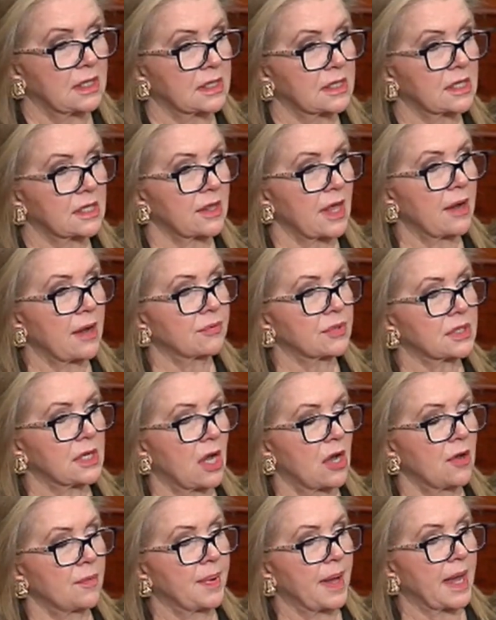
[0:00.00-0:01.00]
So that was
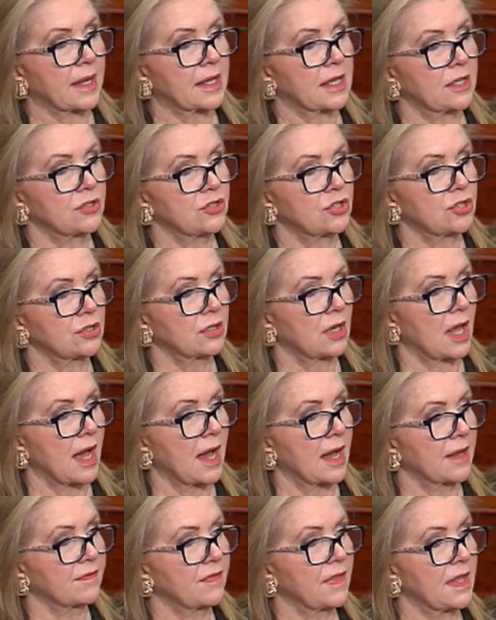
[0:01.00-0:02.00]
all back in
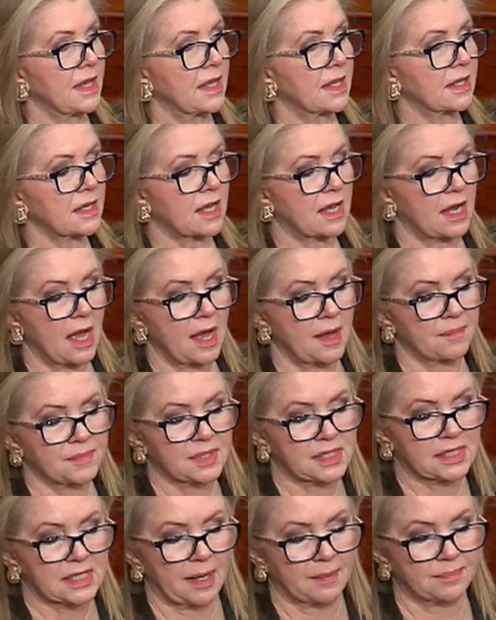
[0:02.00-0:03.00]
July. Then
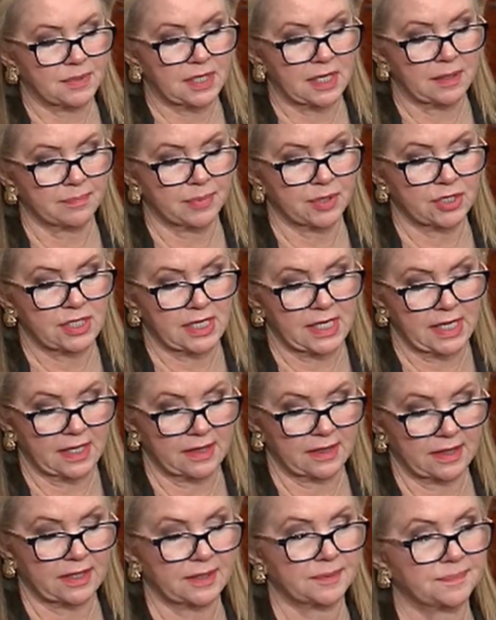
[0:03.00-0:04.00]
comes September
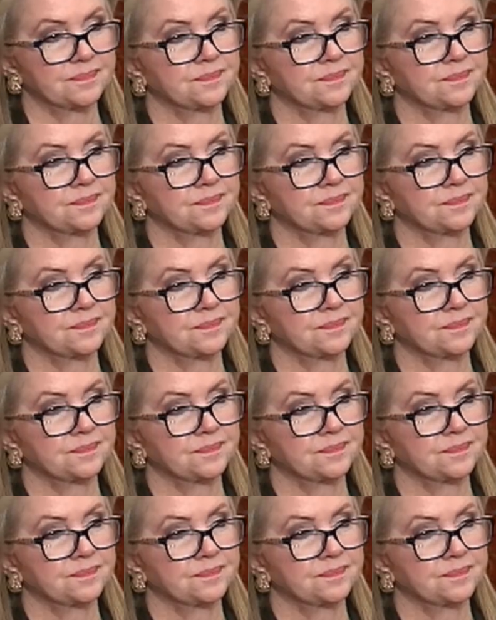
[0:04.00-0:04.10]
10th.